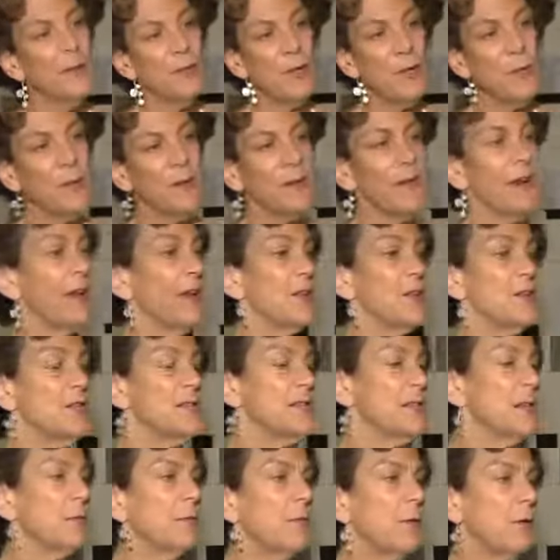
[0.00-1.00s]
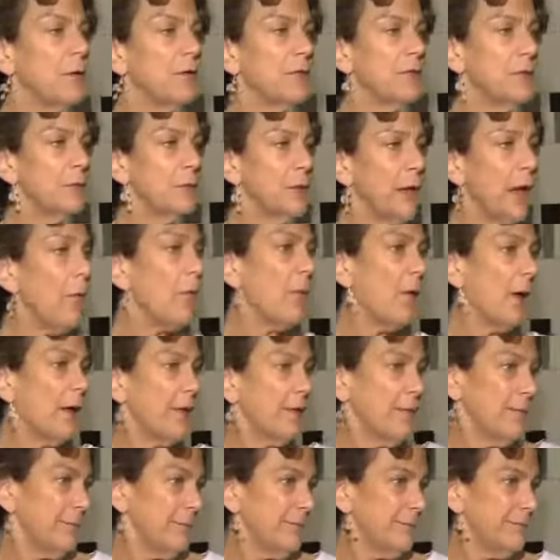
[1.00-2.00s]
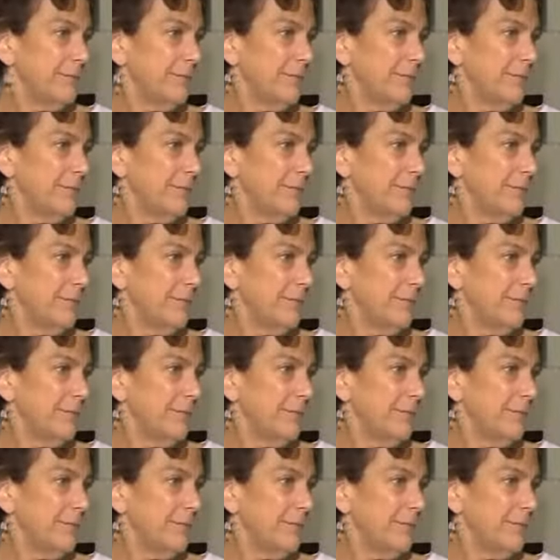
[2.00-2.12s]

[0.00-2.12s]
of my treatment, and I just said, well, so now what?